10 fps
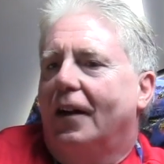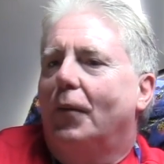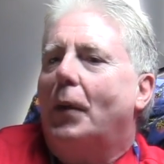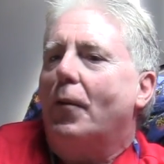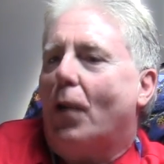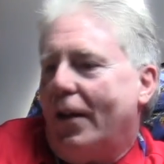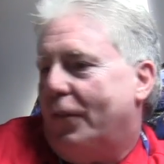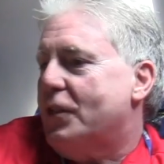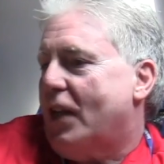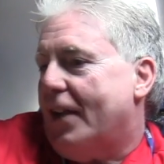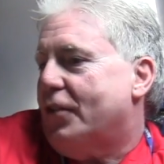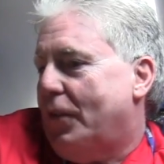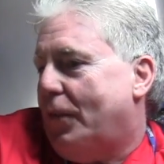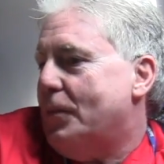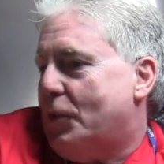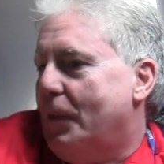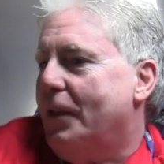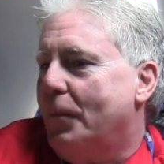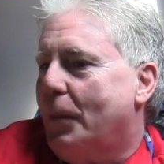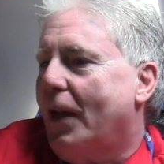My wife is actually from
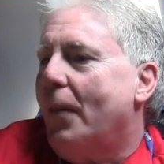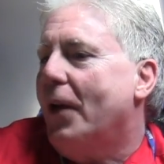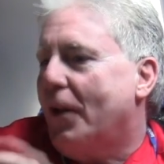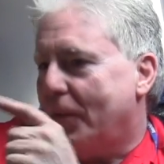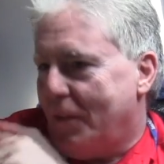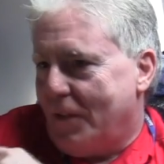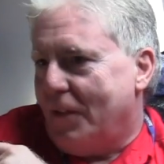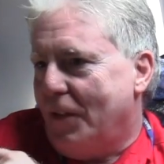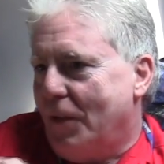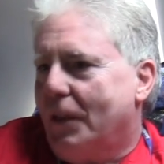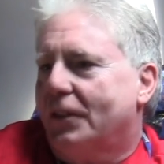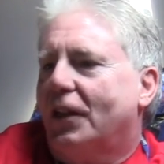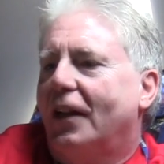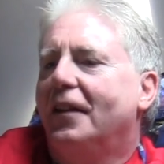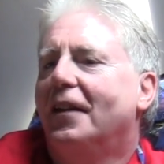Sweden, but I met her in the USA.